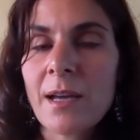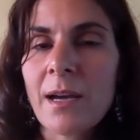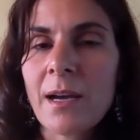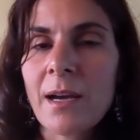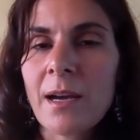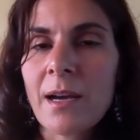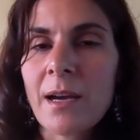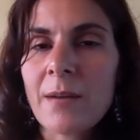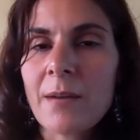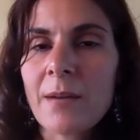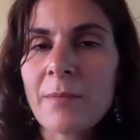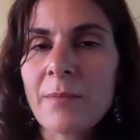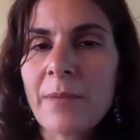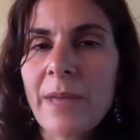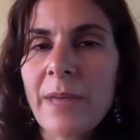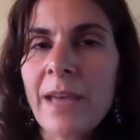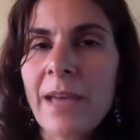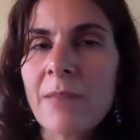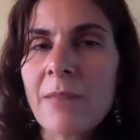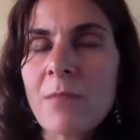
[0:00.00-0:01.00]

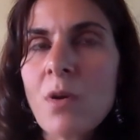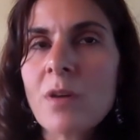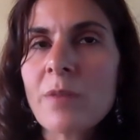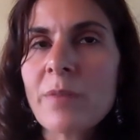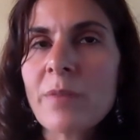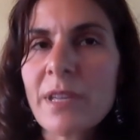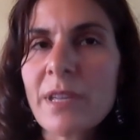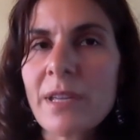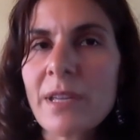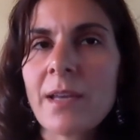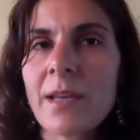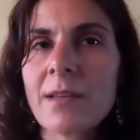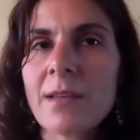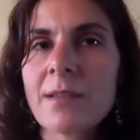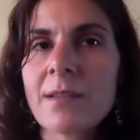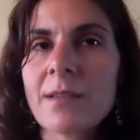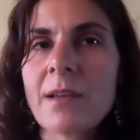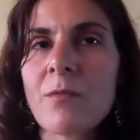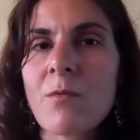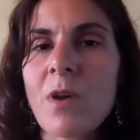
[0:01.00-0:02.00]
and more
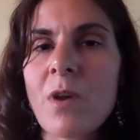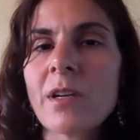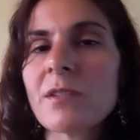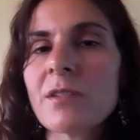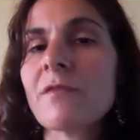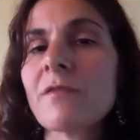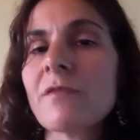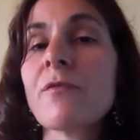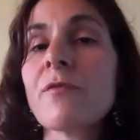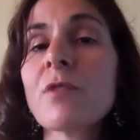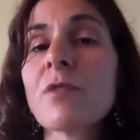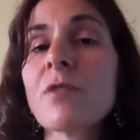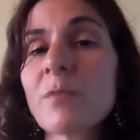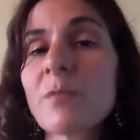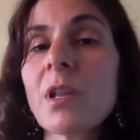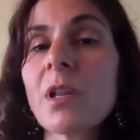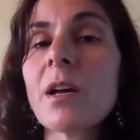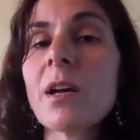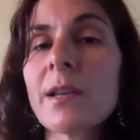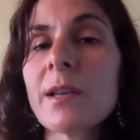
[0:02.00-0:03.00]
because I wanted to
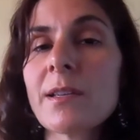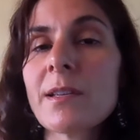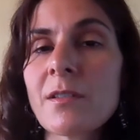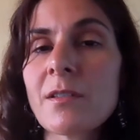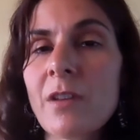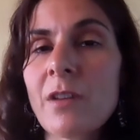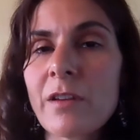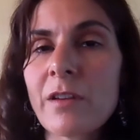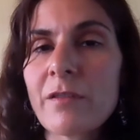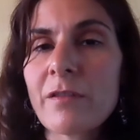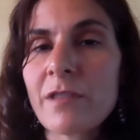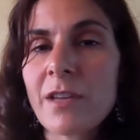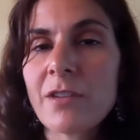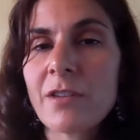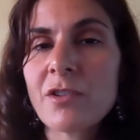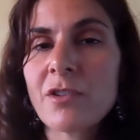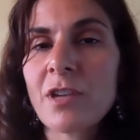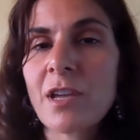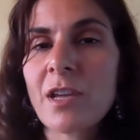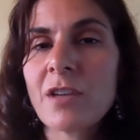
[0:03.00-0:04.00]
formalize a lot of the
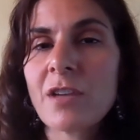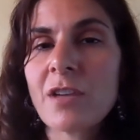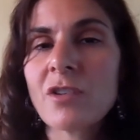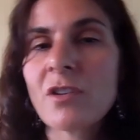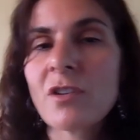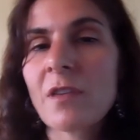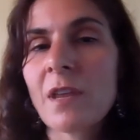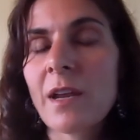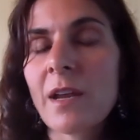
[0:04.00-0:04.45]
education